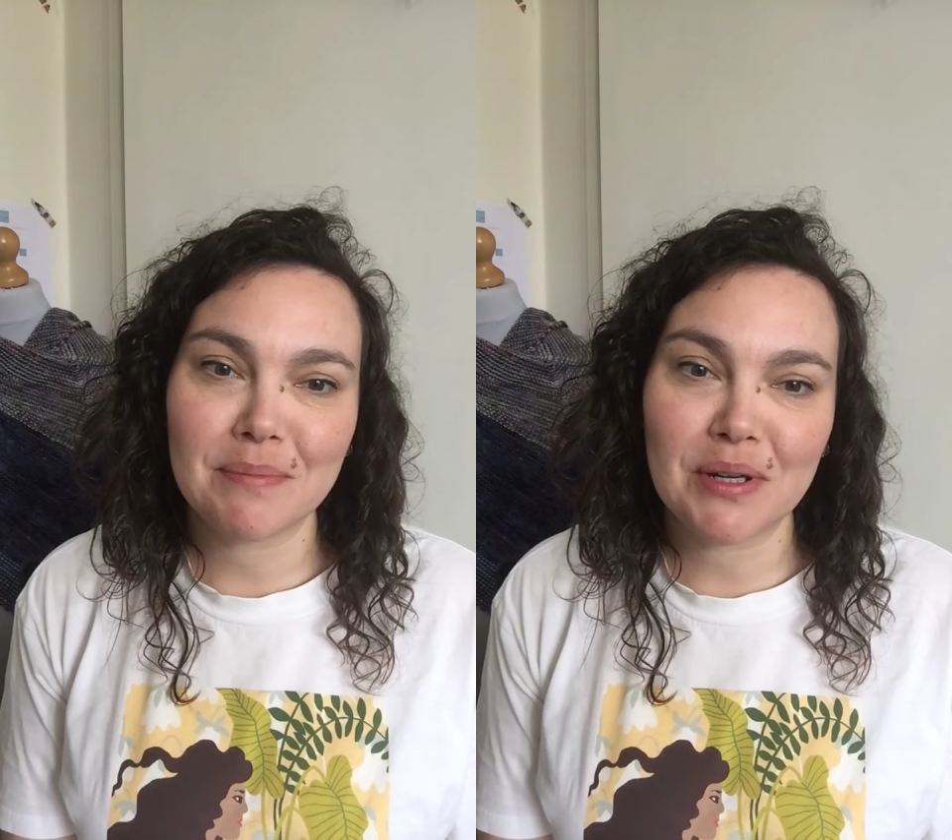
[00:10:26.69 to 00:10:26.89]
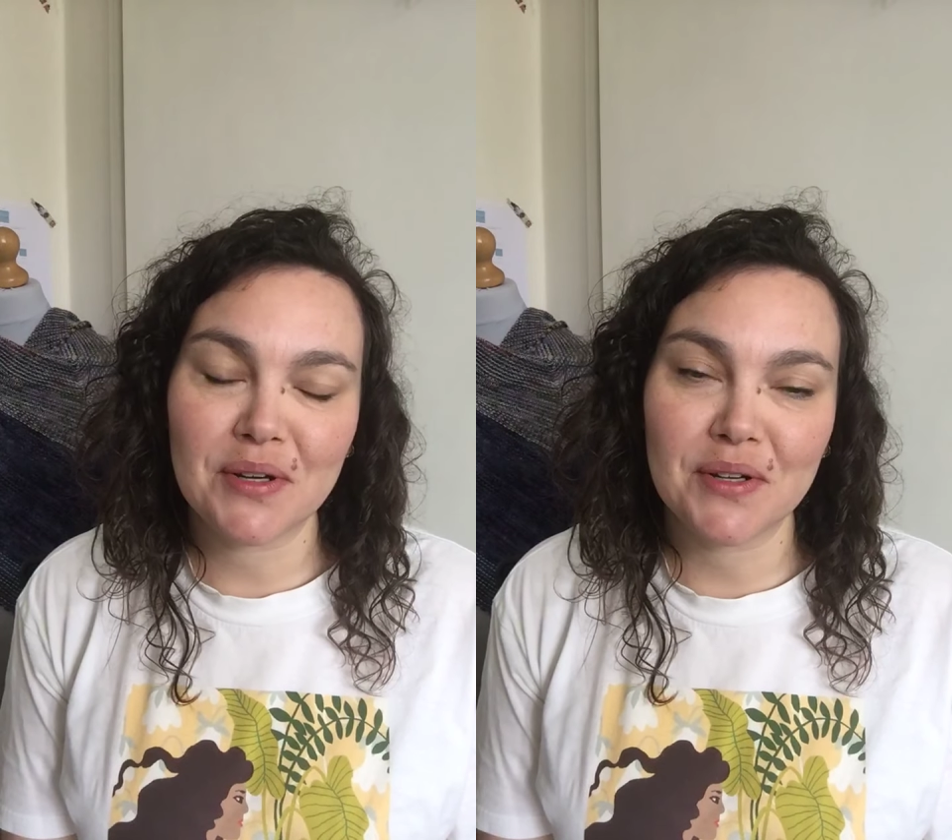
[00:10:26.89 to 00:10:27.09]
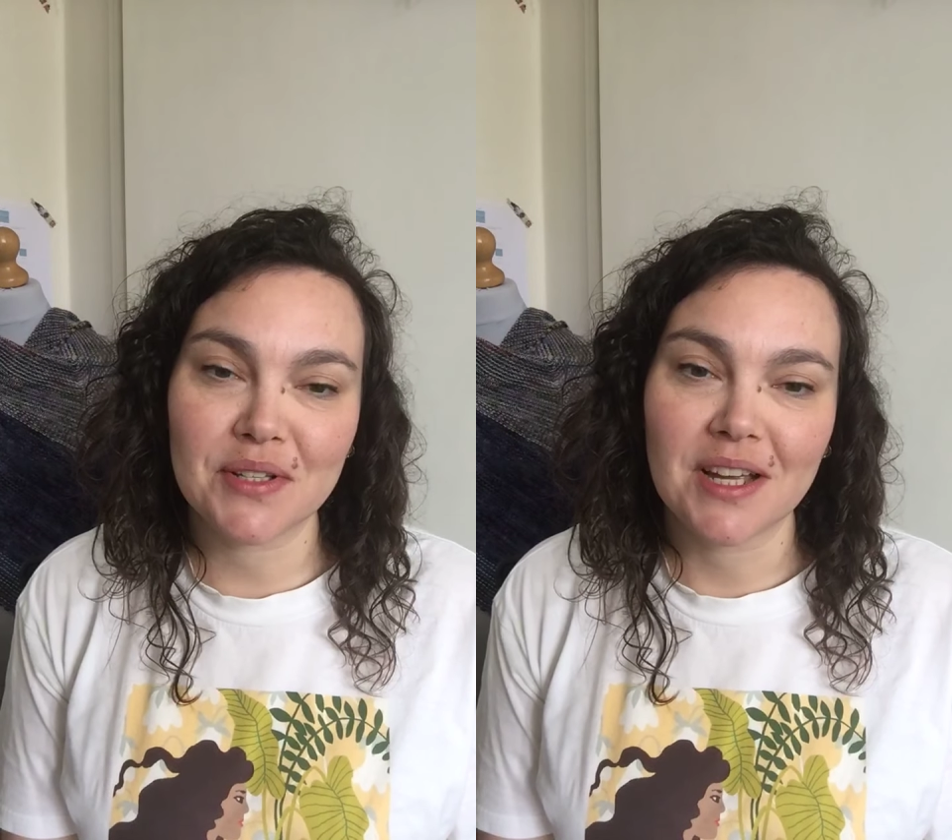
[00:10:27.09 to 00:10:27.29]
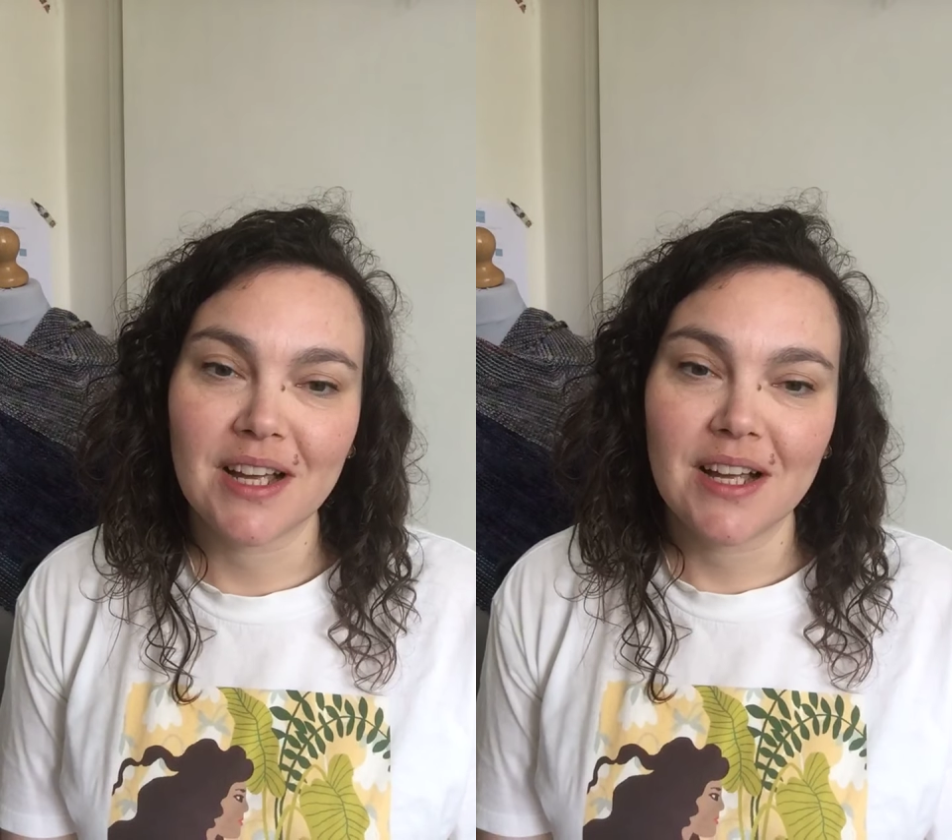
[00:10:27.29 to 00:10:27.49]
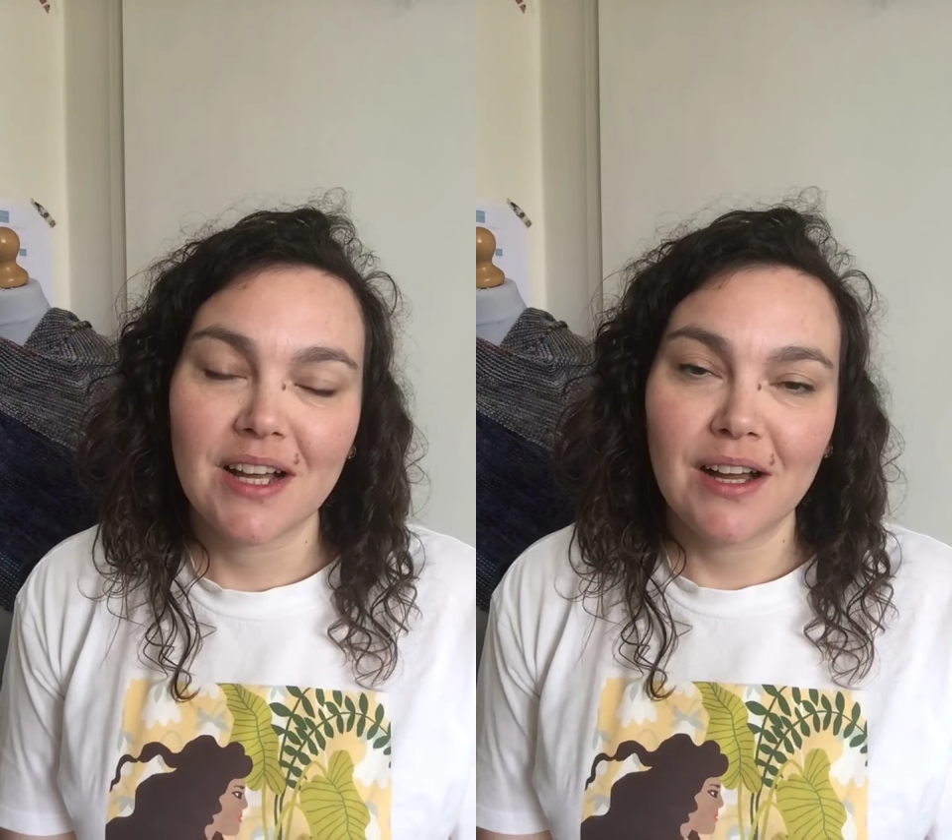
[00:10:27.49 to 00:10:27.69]
because
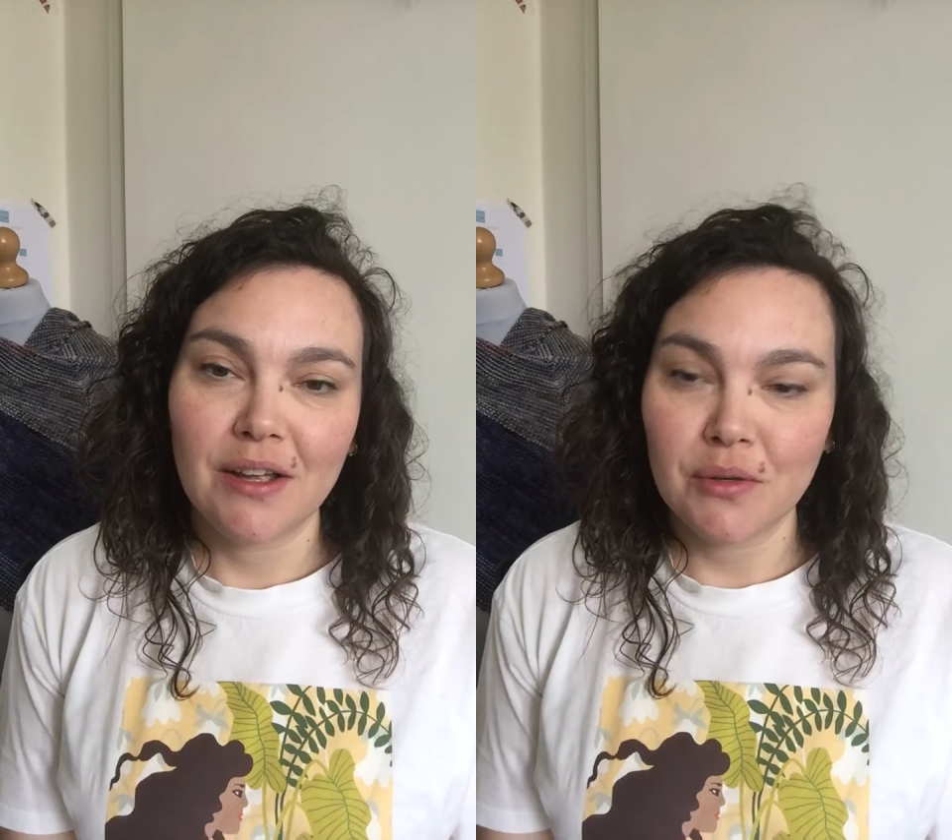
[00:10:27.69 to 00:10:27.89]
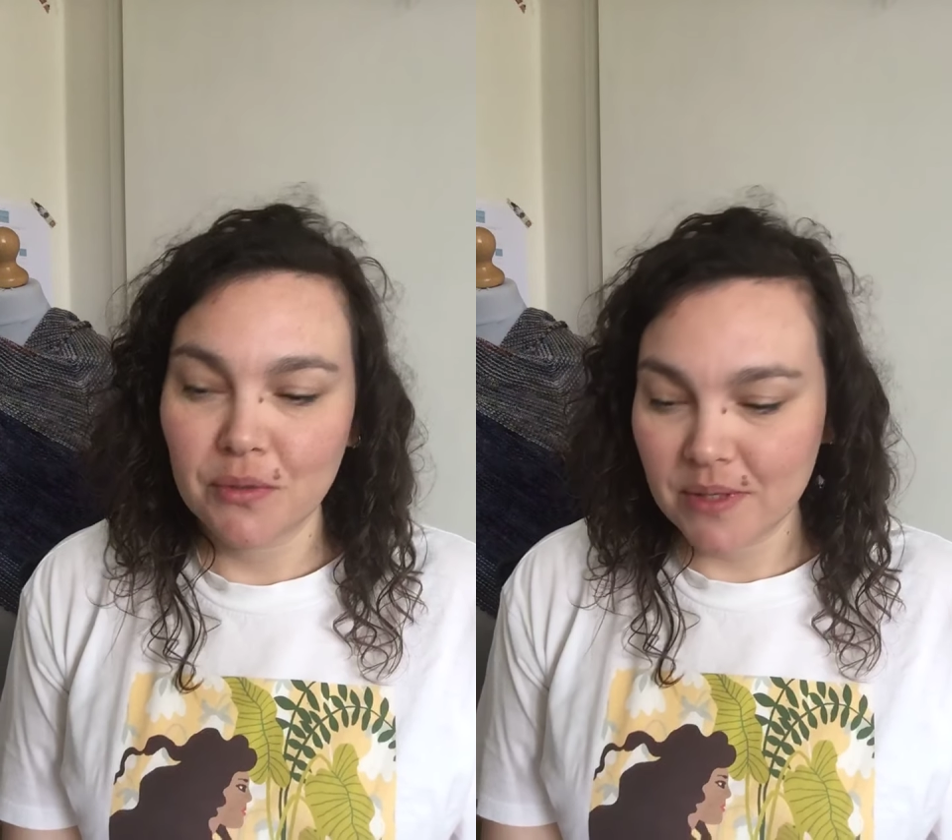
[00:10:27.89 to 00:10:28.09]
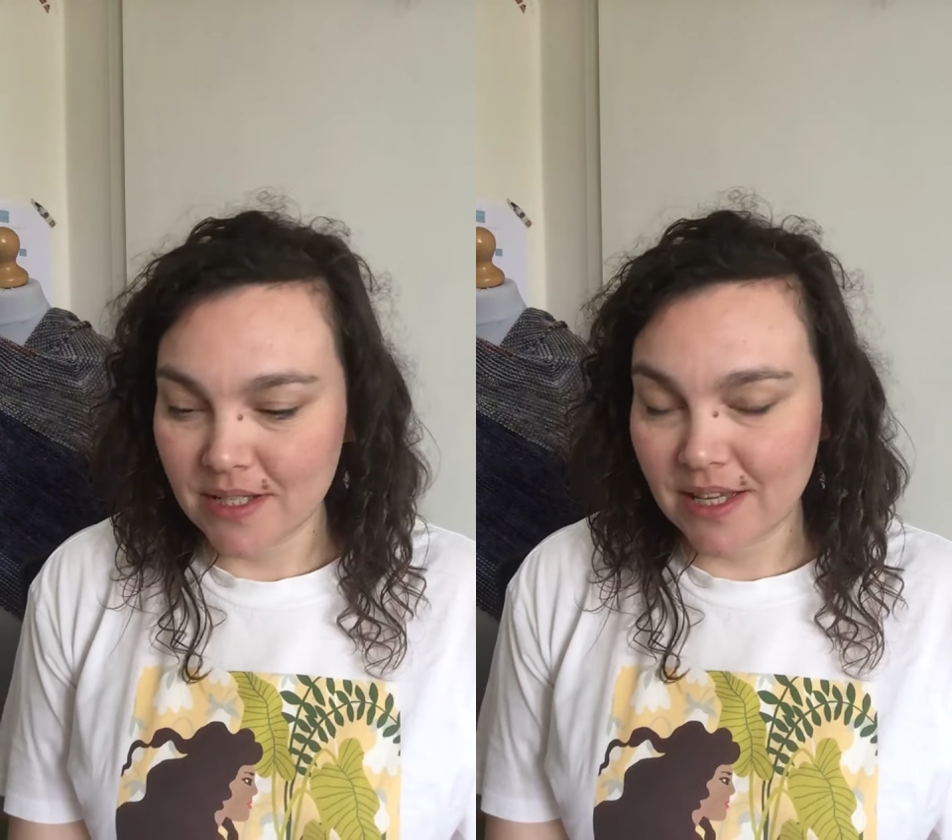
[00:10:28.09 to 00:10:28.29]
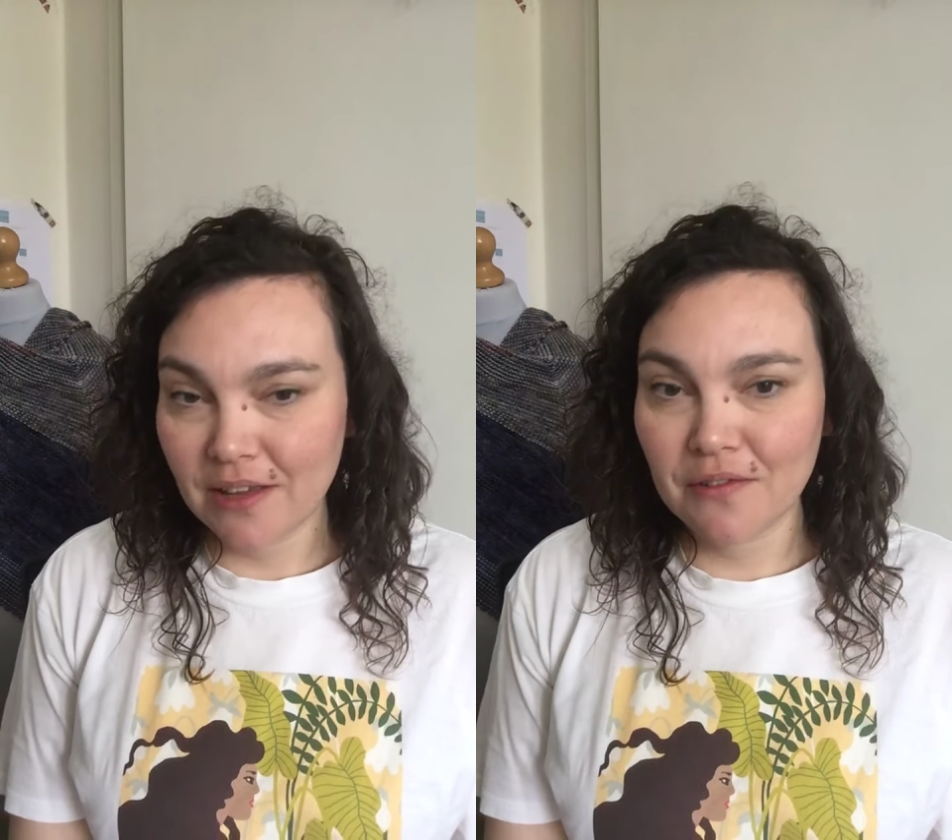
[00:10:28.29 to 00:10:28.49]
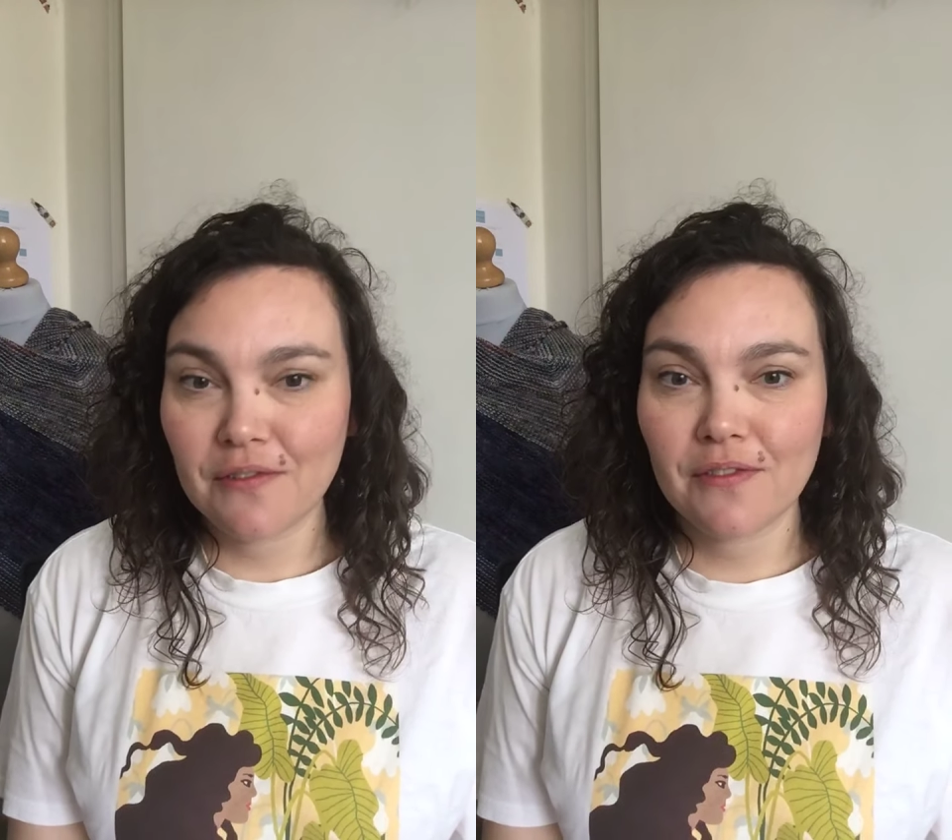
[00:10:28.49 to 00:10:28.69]
I always
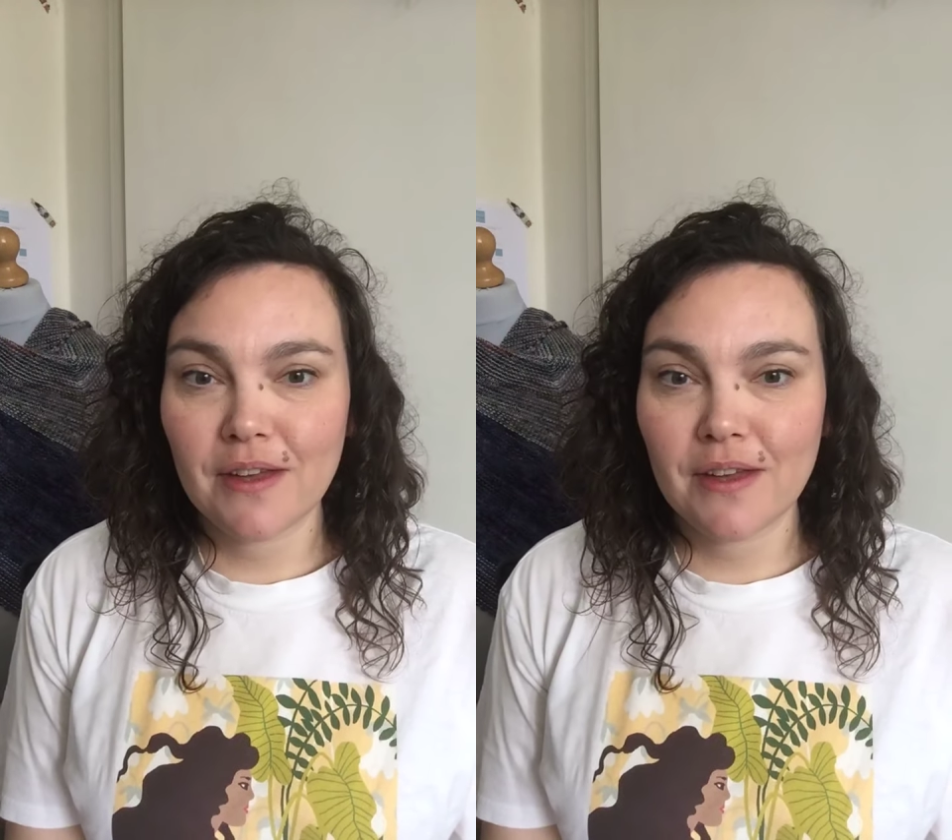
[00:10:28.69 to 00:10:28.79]
give